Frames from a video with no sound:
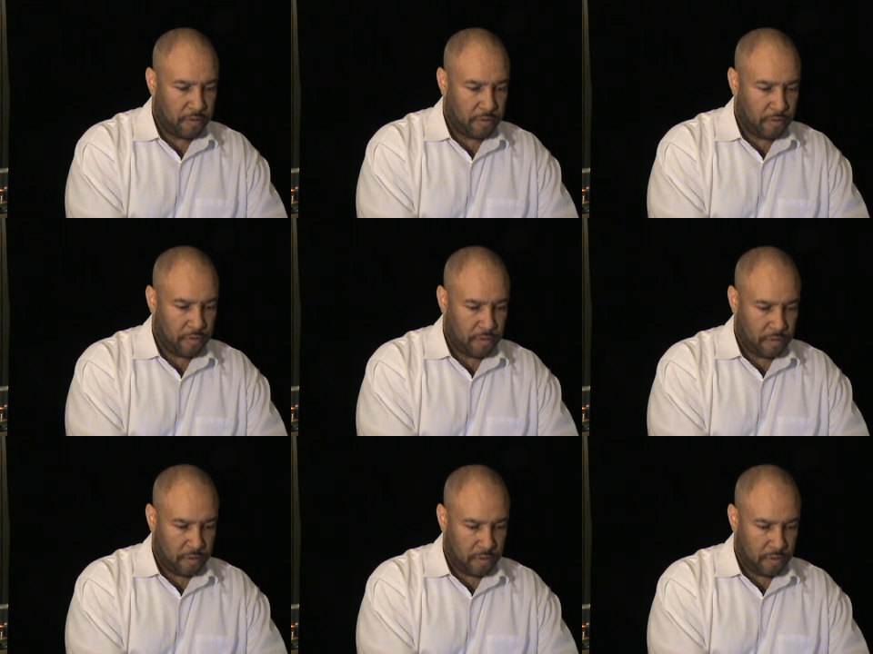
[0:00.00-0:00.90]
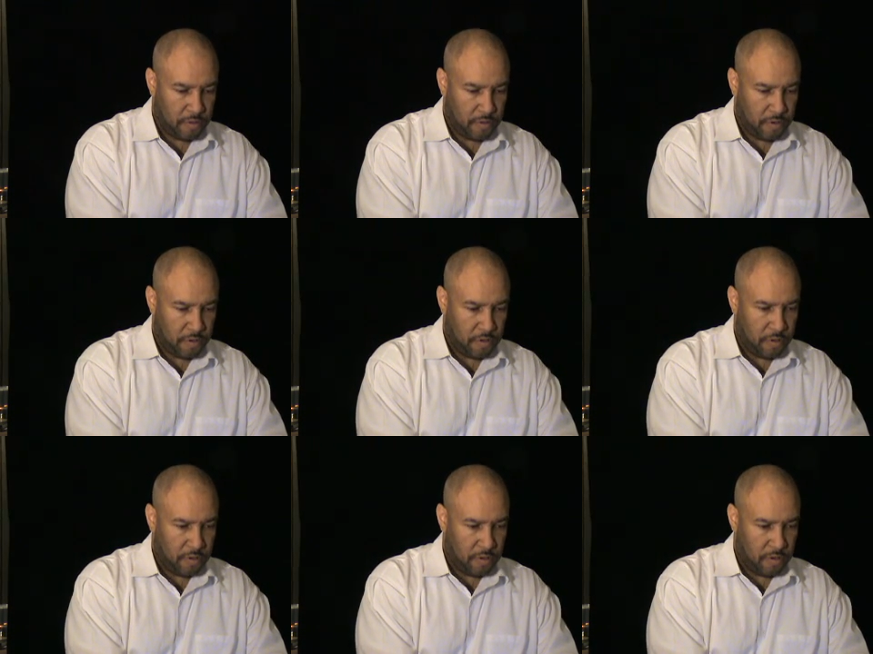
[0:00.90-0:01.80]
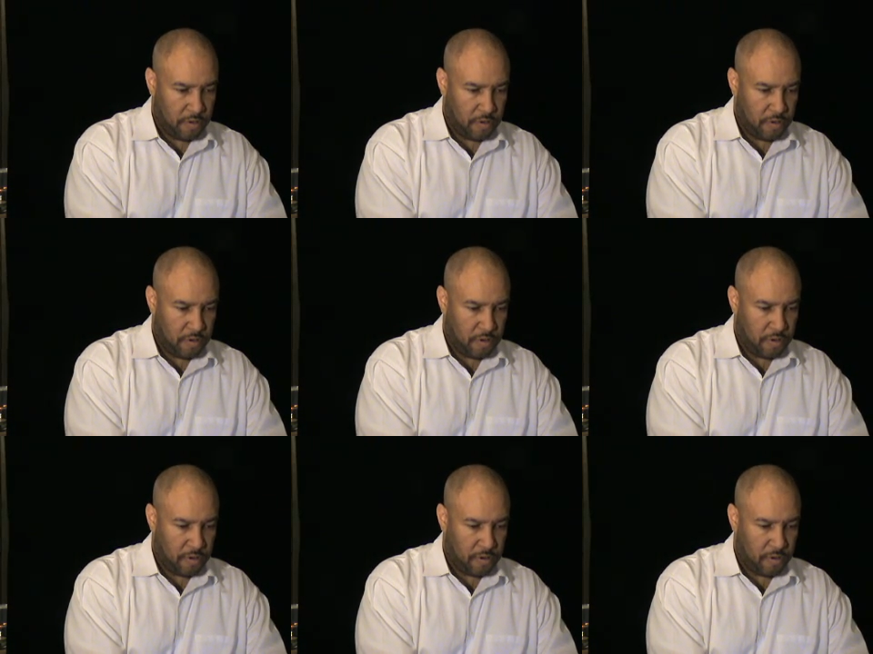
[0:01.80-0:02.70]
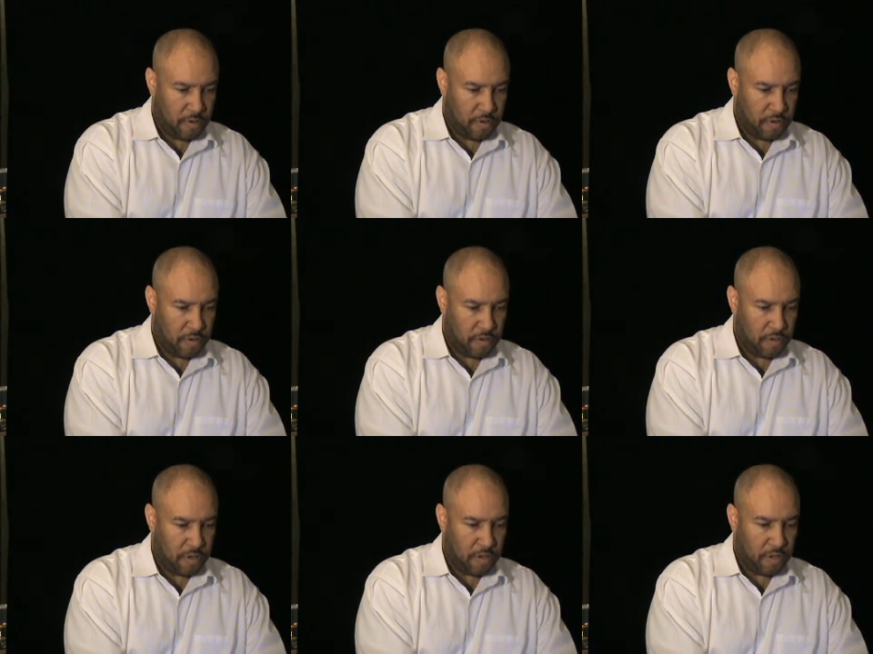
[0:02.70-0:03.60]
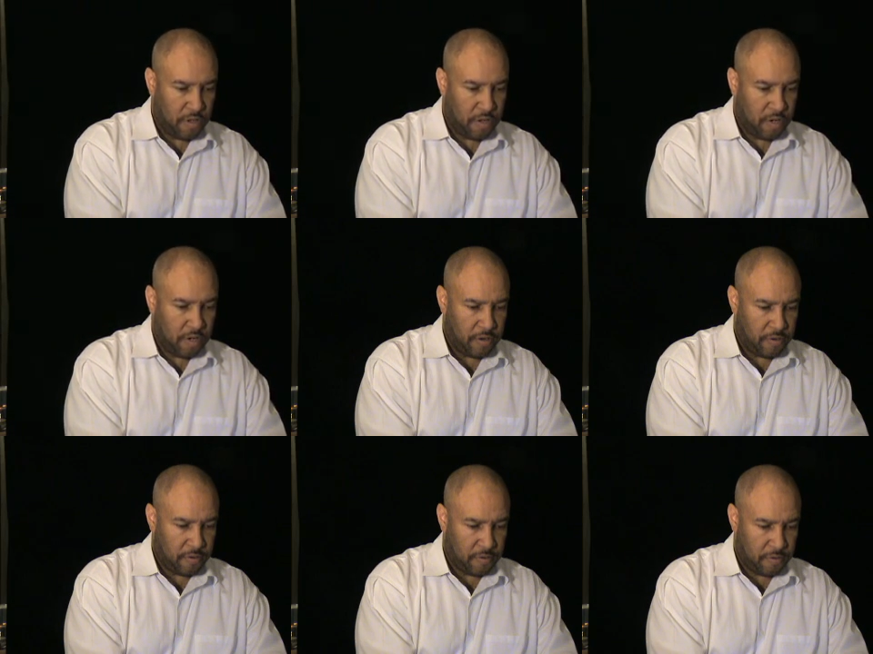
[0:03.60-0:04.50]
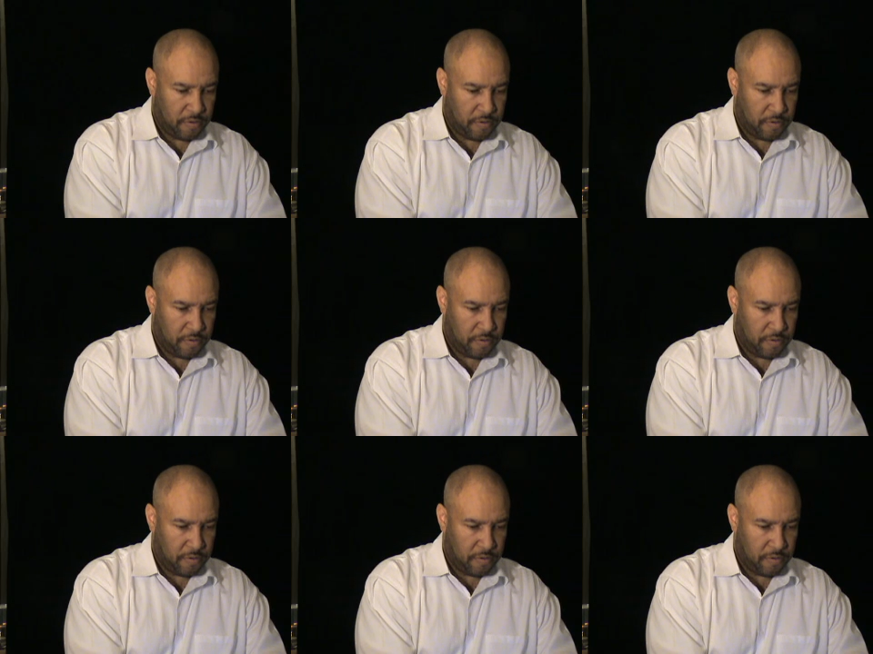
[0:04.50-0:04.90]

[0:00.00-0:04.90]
Nobody speaks.